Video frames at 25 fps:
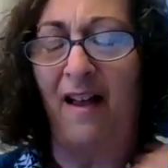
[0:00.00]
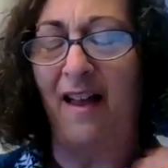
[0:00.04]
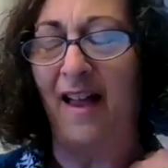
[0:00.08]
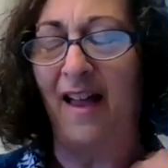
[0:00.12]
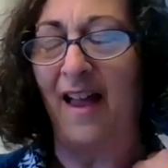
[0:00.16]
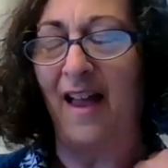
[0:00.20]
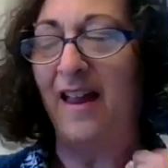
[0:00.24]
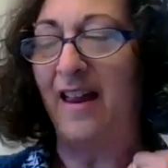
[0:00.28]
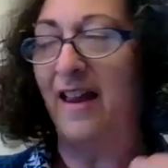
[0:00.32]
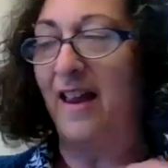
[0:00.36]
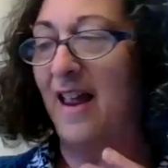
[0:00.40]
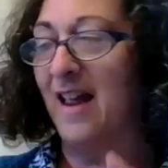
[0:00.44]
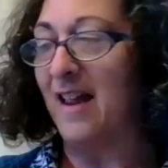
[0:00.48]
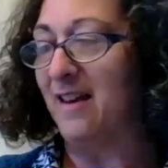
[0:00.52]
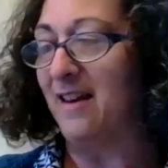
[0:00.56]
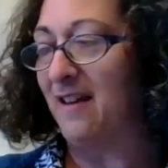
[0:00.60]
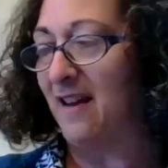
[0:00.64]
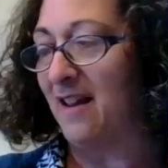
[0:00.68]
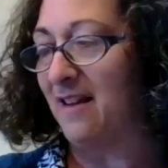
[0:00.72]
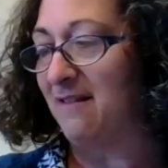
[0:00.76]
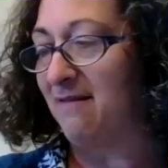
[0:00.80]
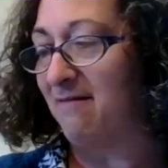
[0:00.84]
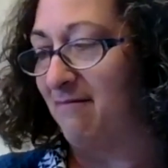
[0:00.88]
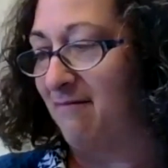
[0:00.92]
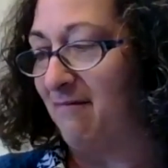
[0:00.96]
and, and,
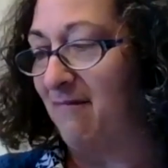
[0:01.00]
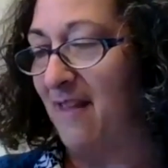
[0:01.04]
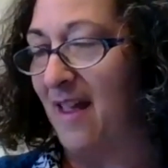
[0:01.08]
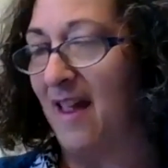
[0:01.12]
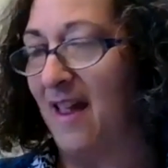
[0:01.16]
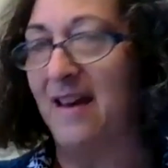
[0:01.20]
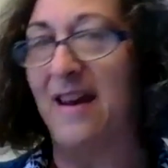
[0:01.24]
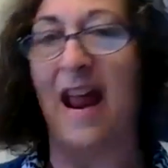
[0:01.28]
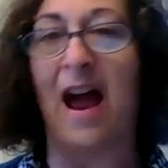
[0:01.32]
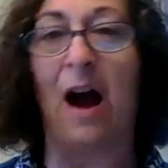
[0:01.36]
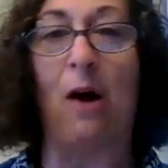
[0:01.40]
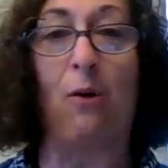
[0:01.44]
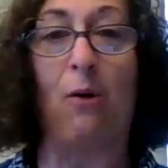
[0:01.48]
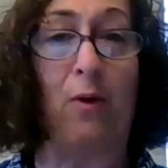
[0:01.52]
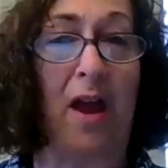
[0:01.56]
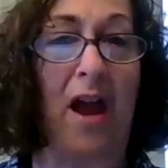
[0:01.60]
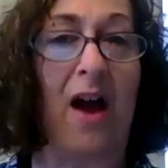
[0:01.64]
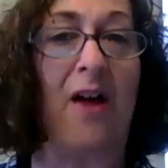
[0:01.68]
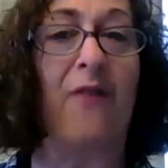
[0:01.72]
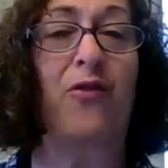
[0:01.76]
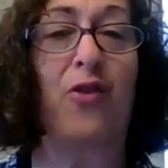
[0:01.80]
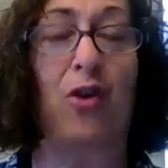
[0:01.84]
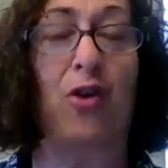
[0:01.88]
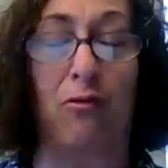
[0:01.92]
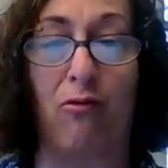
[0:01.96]
and now we
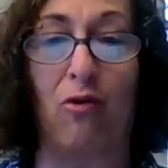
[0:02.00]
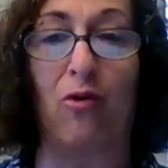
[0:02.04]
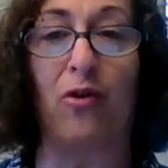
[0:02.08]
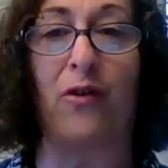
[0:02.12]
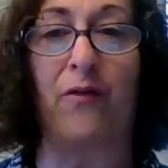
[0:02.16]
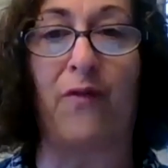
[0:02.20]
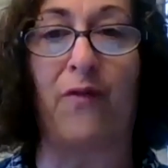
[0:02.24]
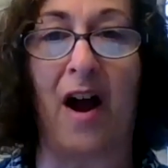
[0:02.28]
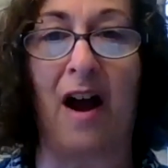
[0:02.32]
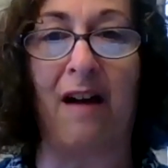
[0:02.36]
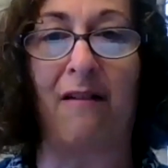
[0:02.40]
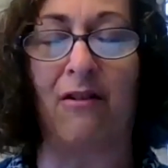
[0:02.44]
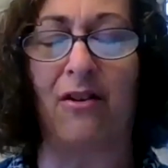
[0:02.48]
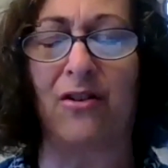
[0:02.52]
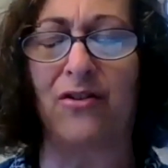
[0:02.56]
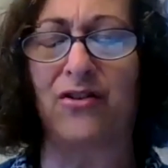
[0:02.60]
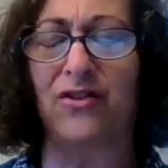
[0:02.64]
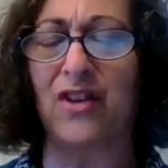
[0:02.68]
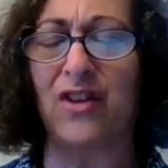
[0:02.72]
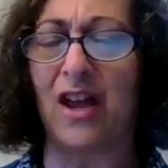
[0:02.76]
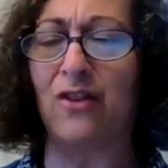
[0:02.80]
have coronavirus.